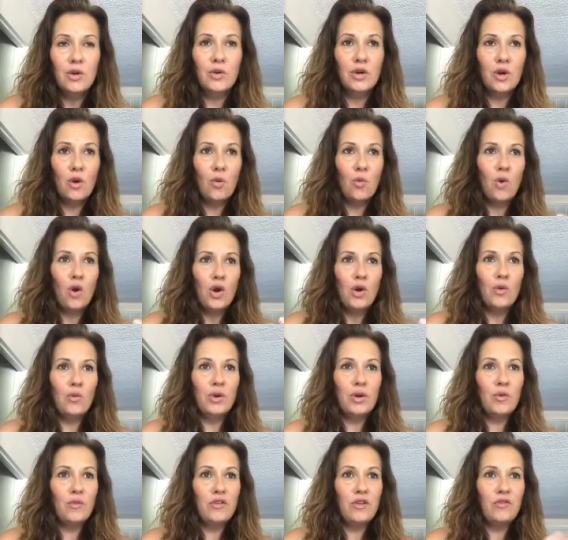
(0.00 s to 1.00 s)

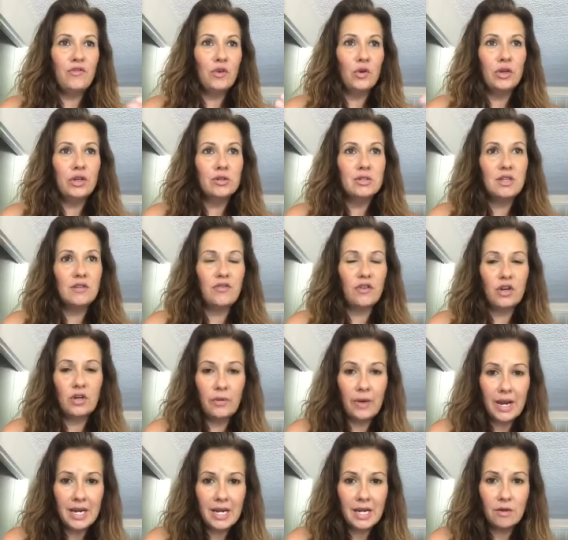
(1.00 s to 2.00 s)
we feel guilty for
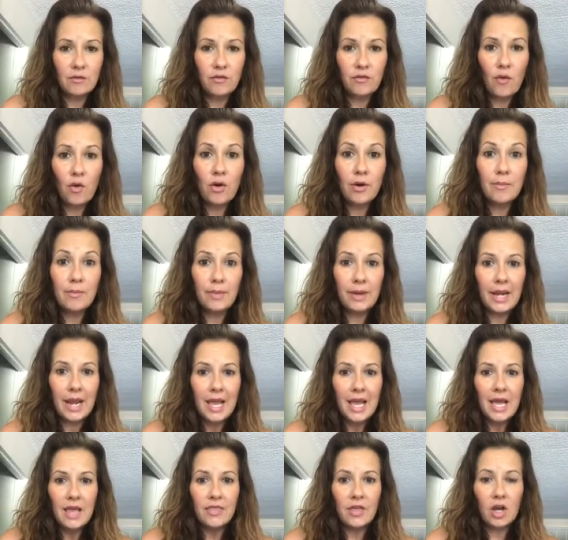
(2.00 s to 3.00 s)
creating in form, but
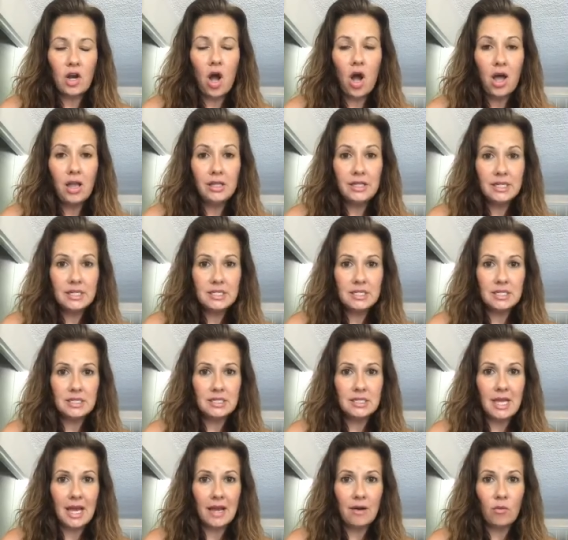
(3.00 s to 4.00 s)
the call
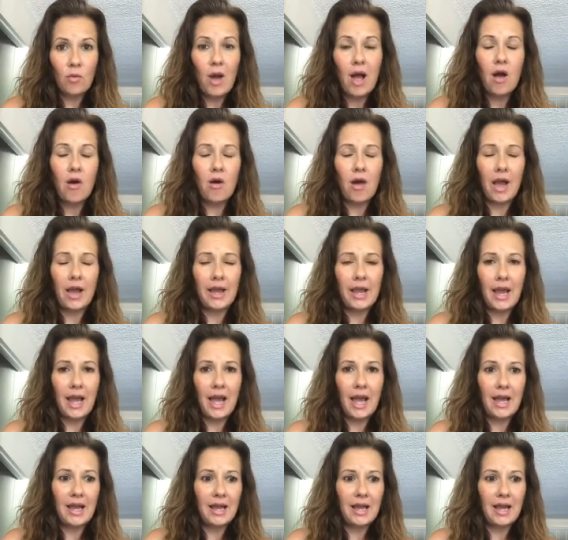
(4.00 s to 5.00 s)
is that, well,
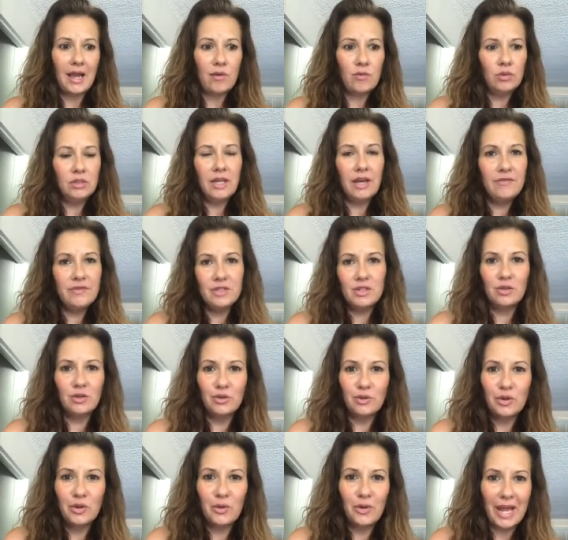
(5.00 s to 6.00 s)
I would love
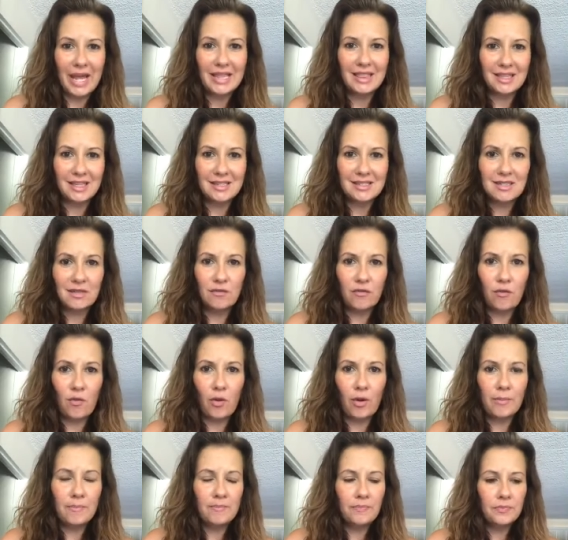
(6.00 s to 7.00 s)
to create this in
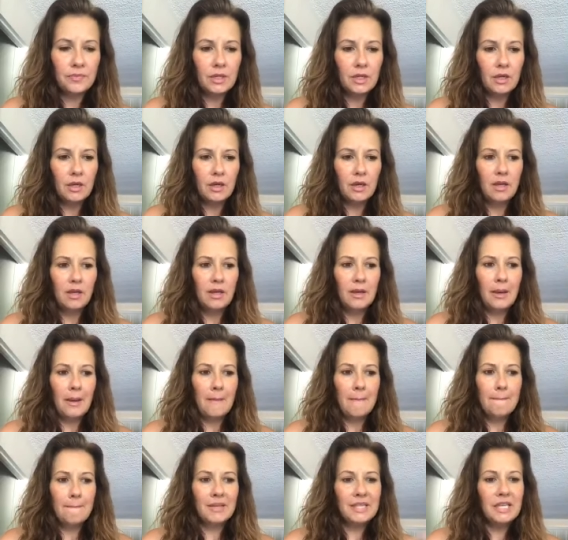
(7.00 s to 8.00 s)
form.
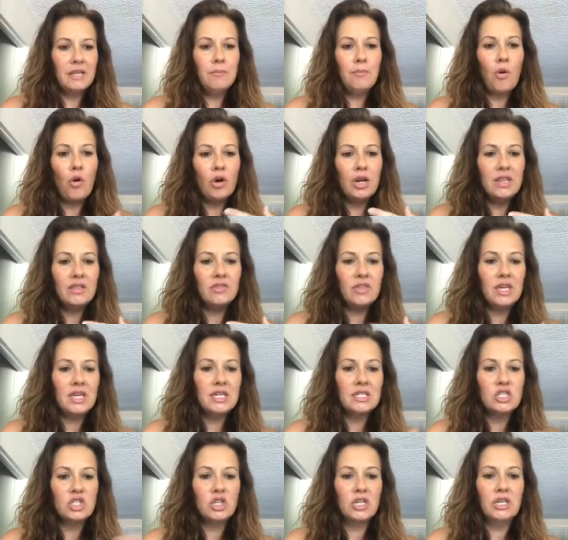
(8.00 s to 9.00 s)
But the important thing
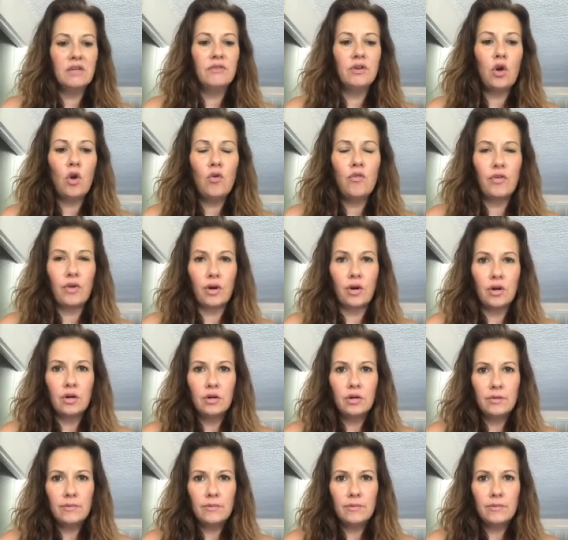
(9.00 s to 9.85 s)
is to give it over